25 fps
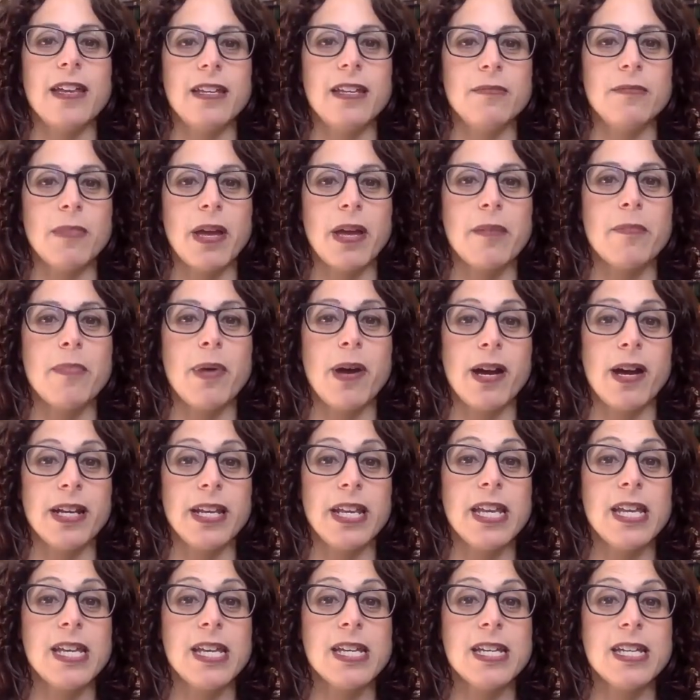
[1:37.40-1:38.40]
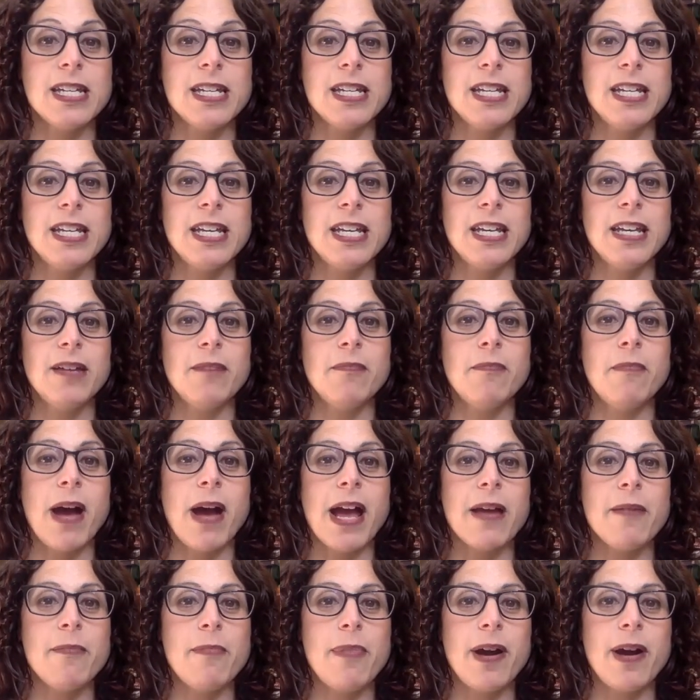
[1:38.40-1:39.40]
in my body
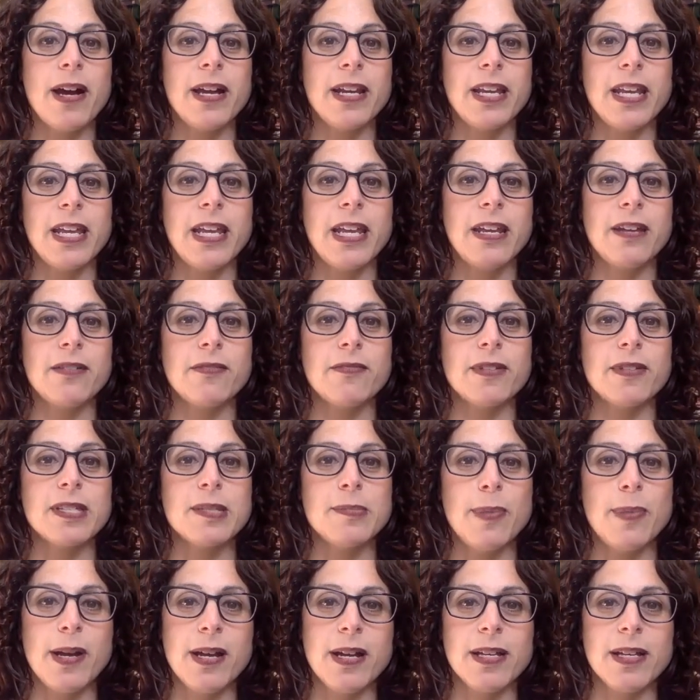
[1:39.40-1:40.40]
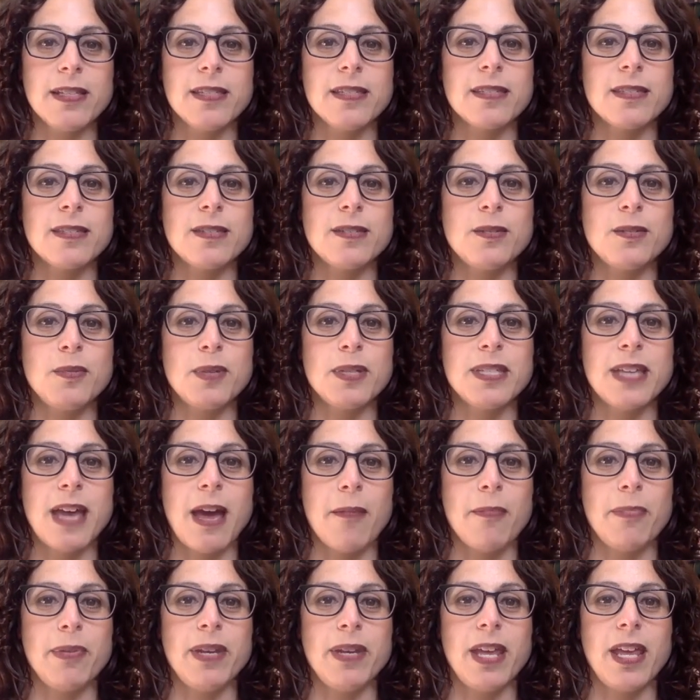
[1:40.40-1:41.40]
my body responds to what's
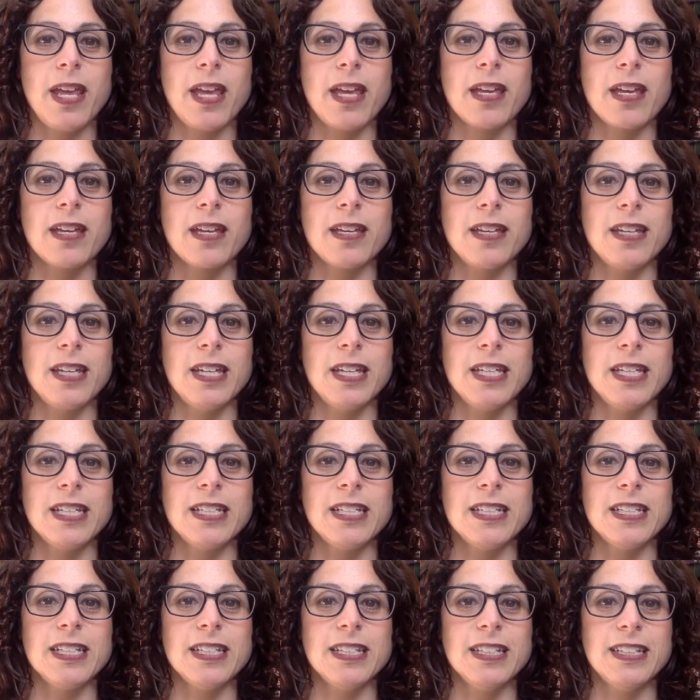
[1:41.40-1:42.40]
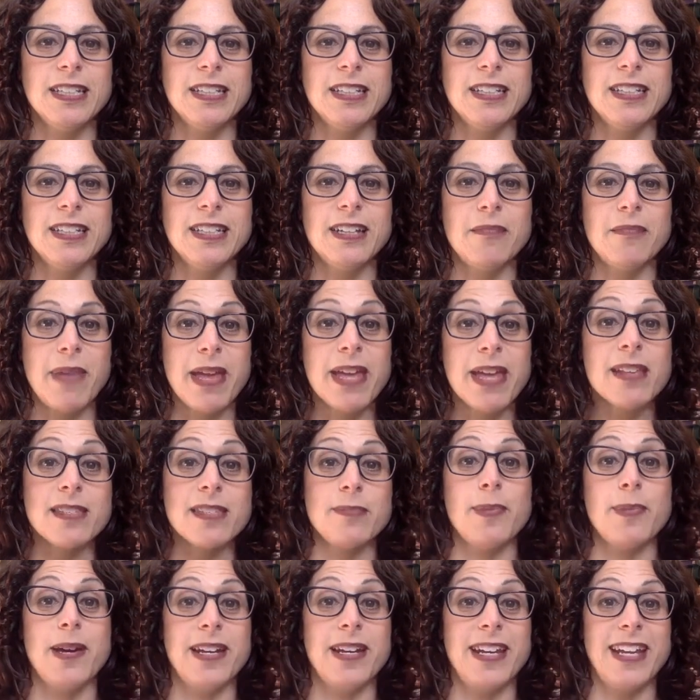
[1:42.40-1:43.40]
happening in a
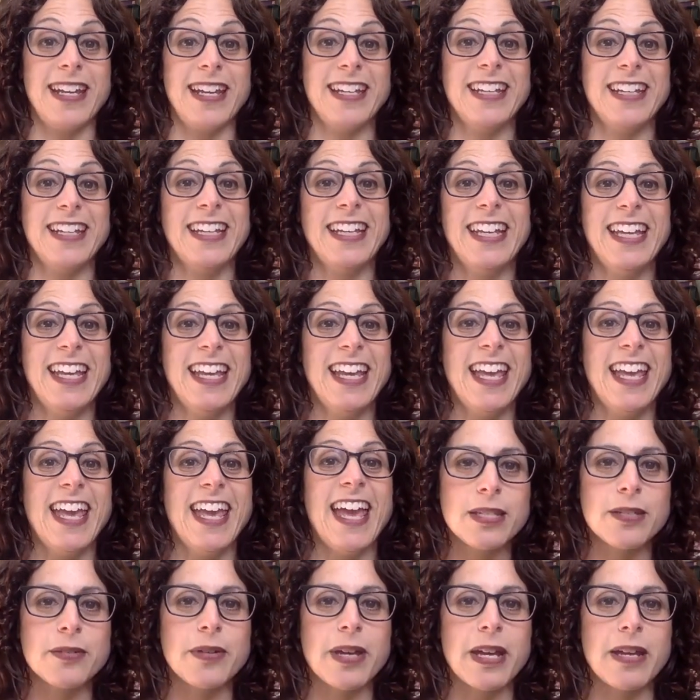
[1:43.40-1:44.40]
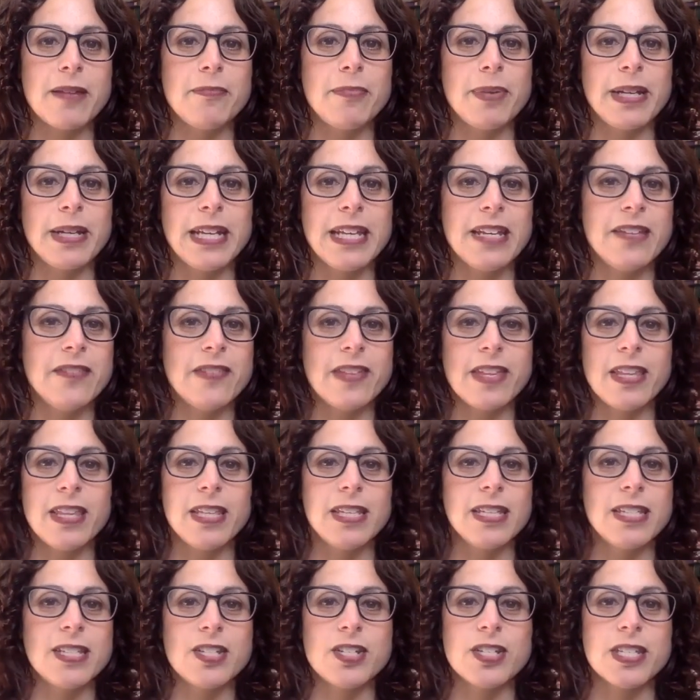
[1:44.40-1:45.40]
man's body mm-hmm. to it but
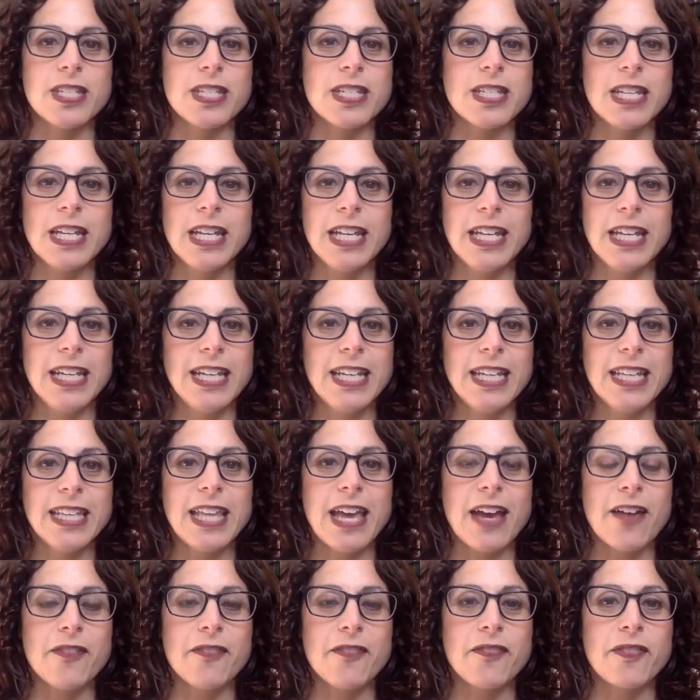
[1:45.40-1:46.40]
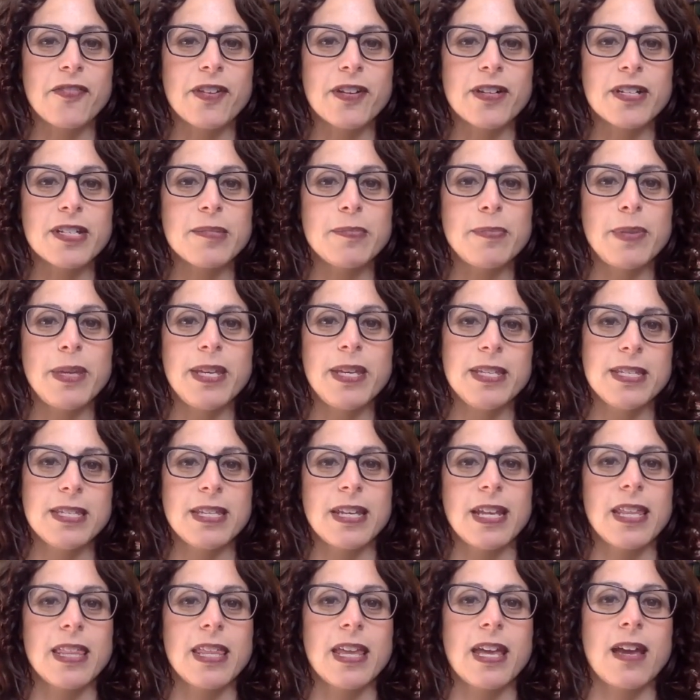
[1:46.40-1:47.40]
even just that first piece
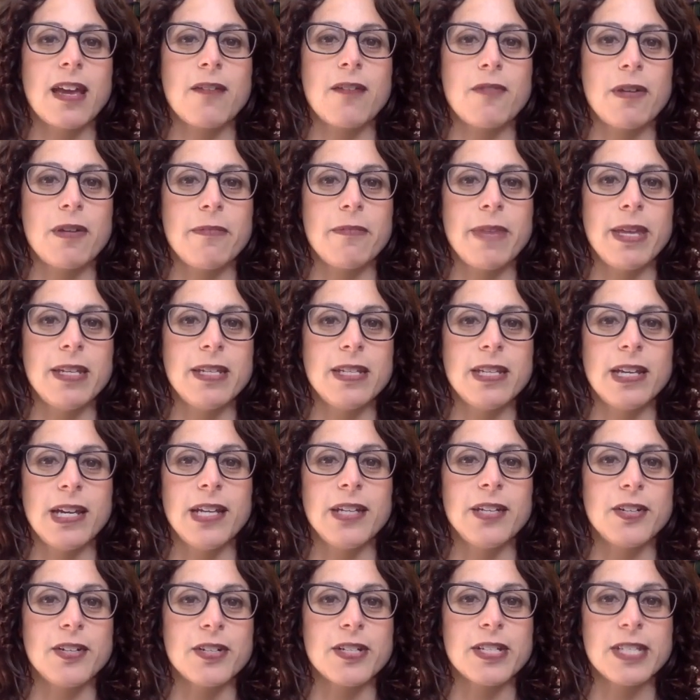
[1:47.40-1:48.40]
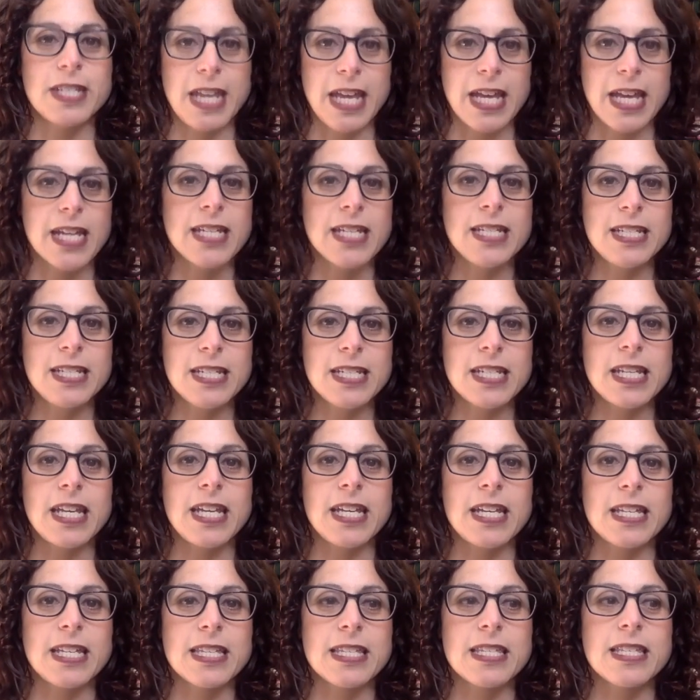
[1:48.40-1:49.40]
that I think I want men to understand
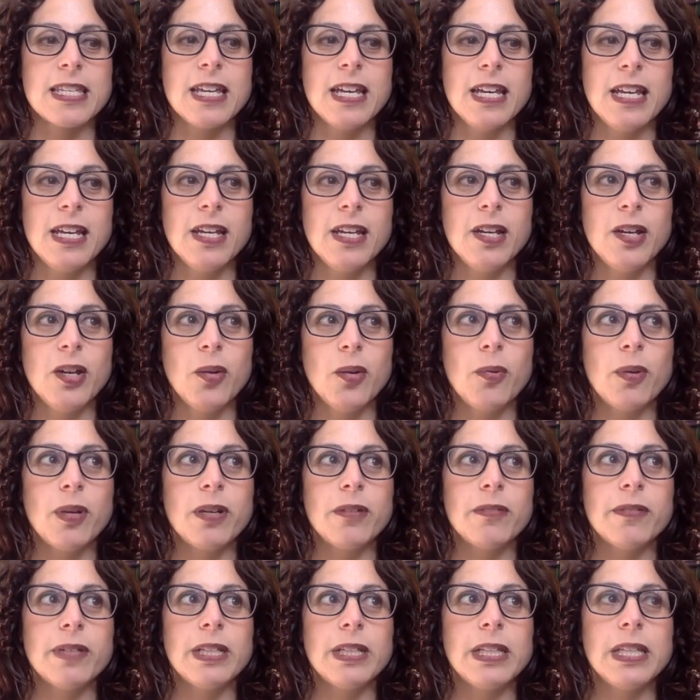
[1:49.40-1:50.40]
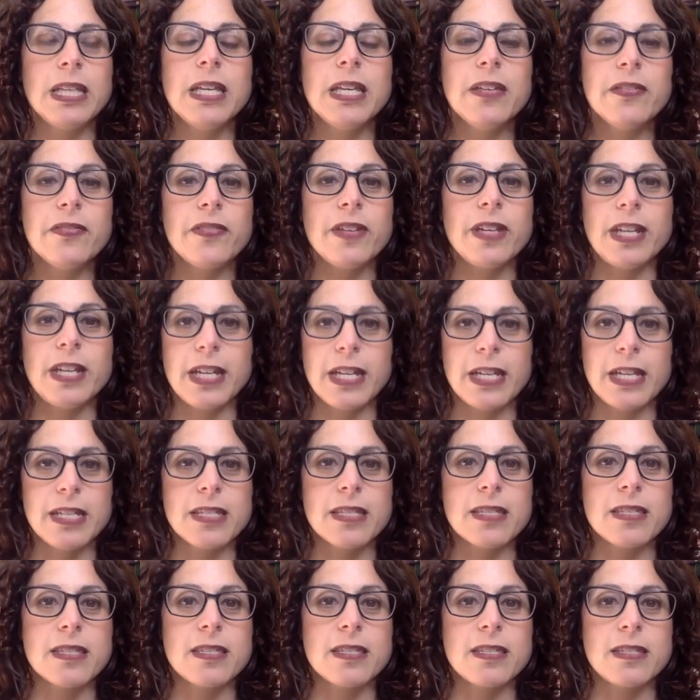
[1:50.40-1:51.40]
is mm-hmm. what a relief it
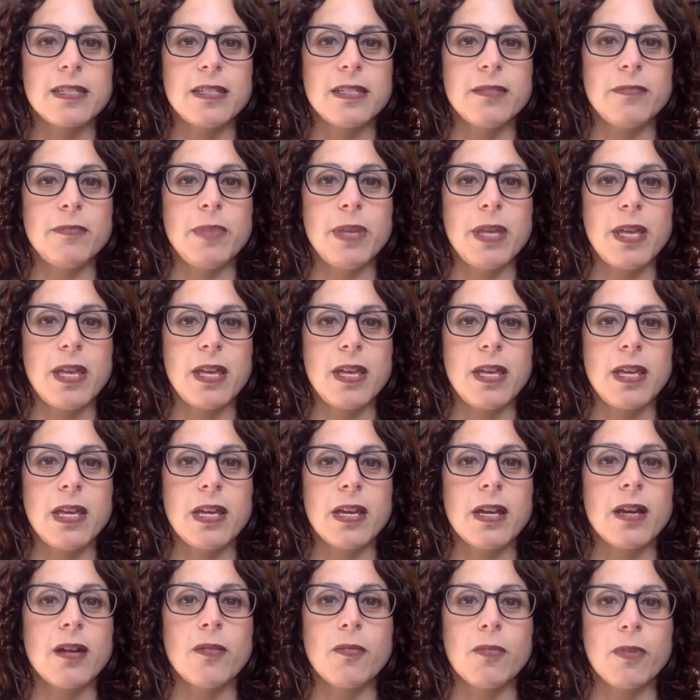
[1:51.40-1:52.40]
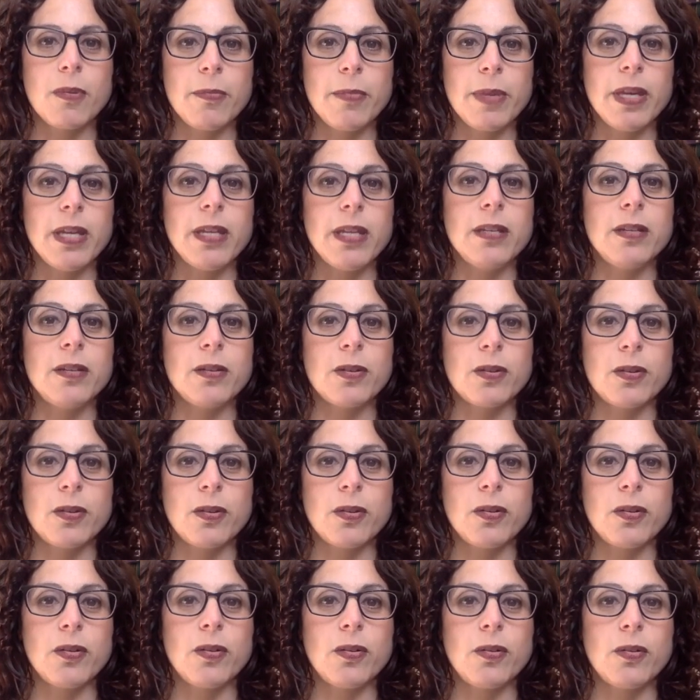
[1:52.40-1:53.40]
is to be a woman
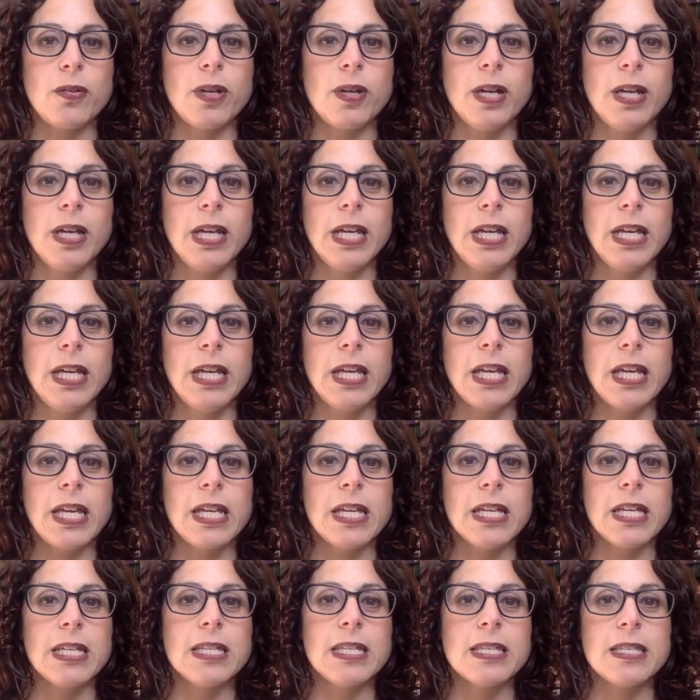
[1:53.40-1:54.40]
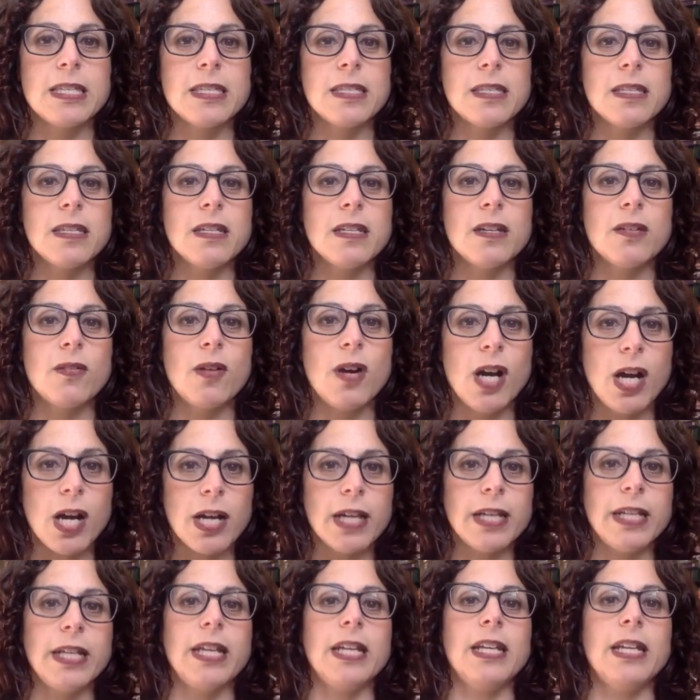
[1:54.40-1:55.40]
who is, you know,
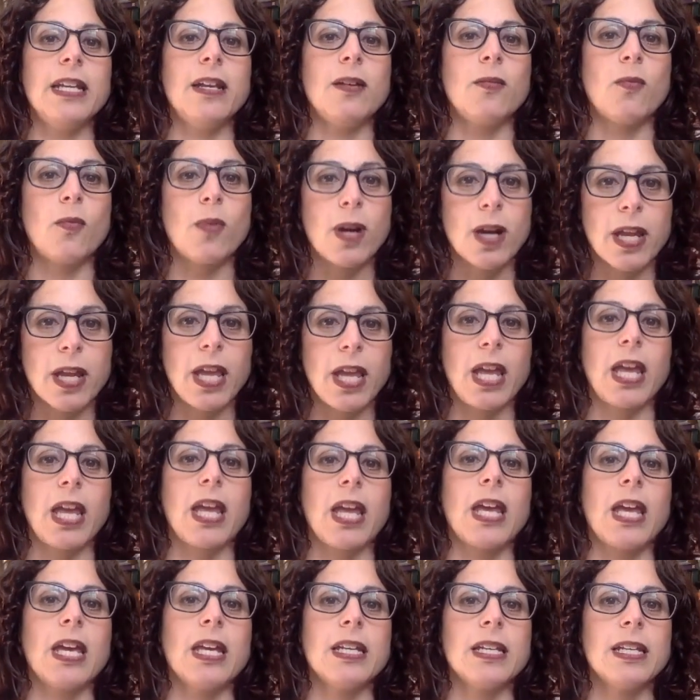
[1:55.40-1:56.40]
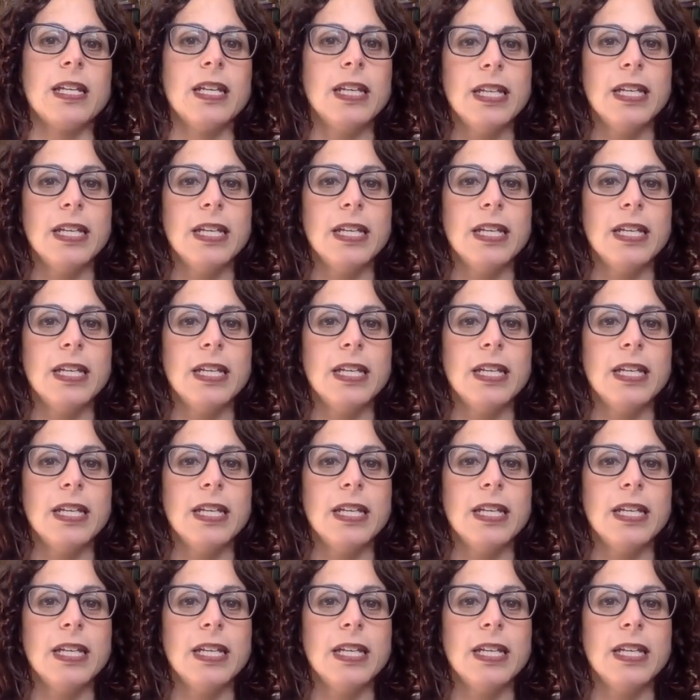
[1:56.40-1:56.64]
on it and working and